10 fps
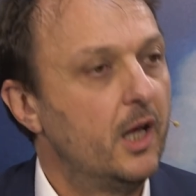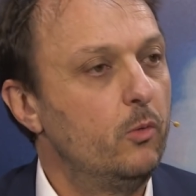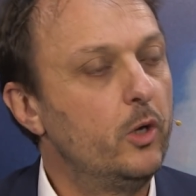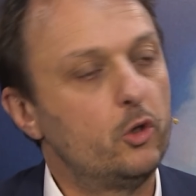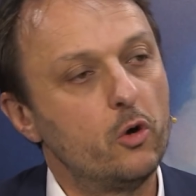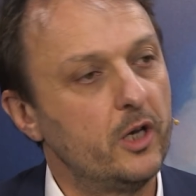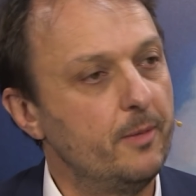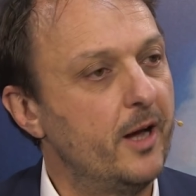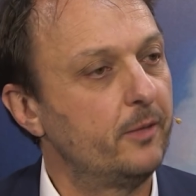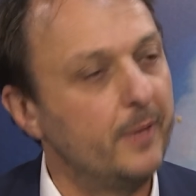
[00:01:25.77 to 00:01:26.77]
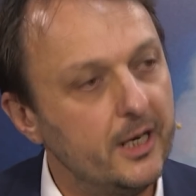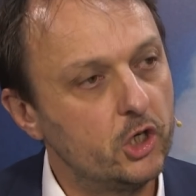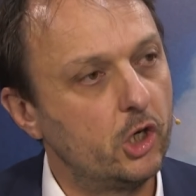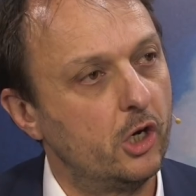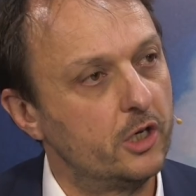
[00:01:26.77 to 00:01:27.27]
We're talking about
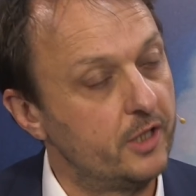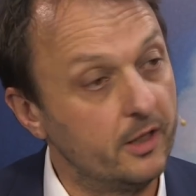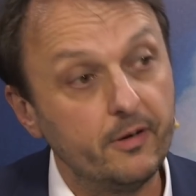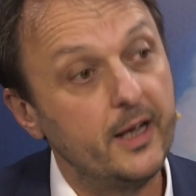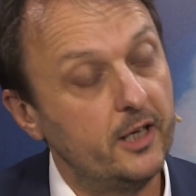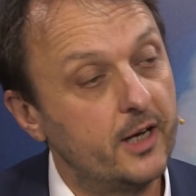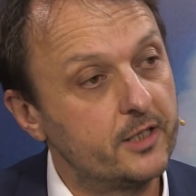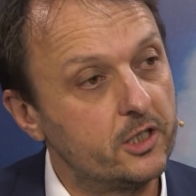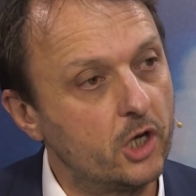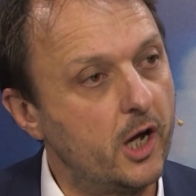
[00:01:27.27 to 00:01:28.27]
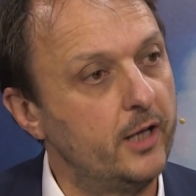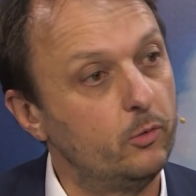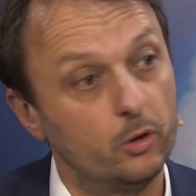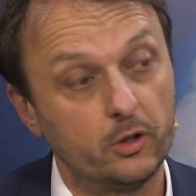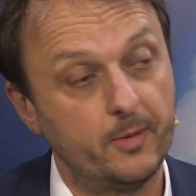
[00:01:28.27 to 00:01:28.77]
major costs in the radio access side, we're
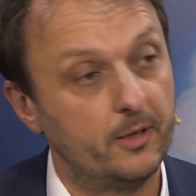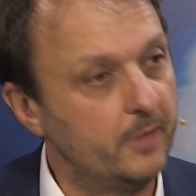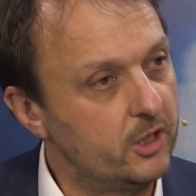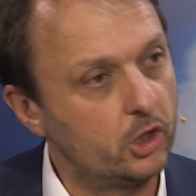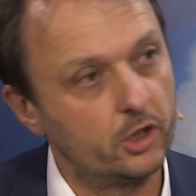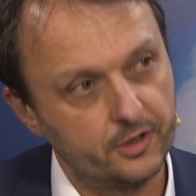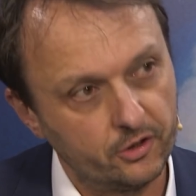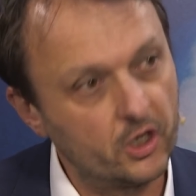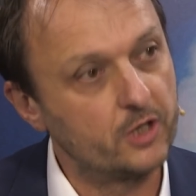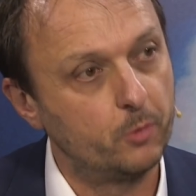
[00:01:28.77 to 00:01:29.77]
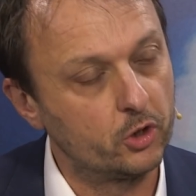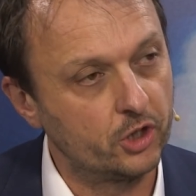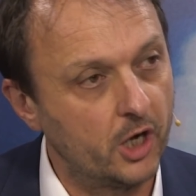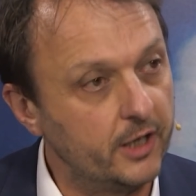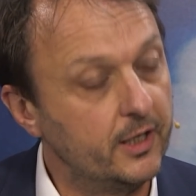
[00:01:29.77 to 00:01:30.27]
talking about major costs in the transport
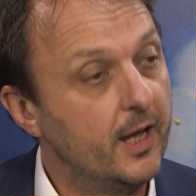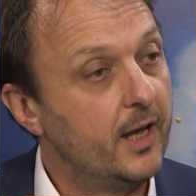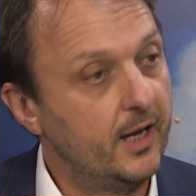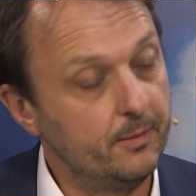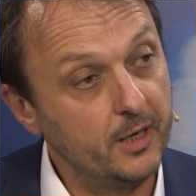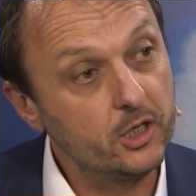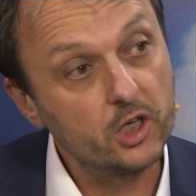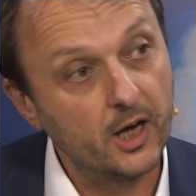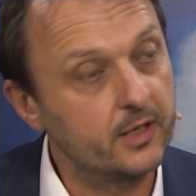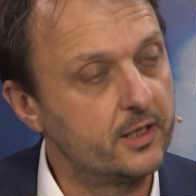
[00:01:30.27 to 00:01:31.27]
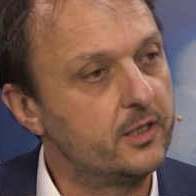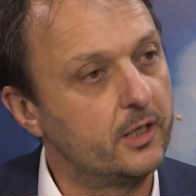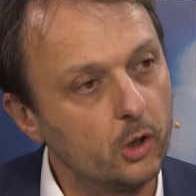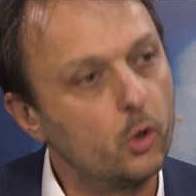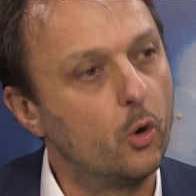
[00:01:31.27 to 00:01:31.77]
side, and major access
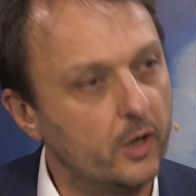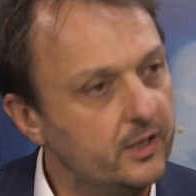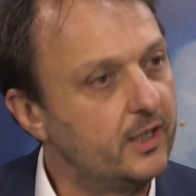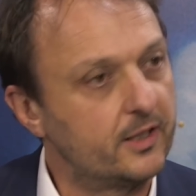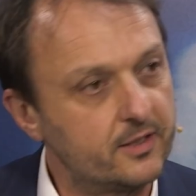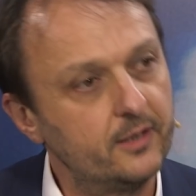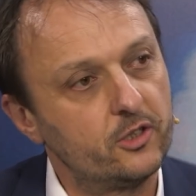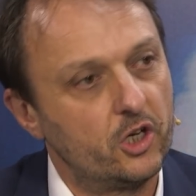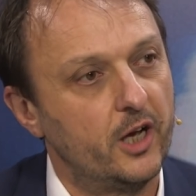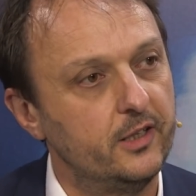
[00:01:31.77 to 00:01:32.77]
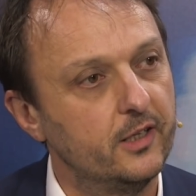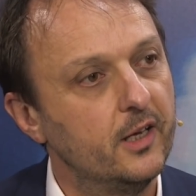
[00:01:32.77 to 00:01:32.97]
in the core and data center side.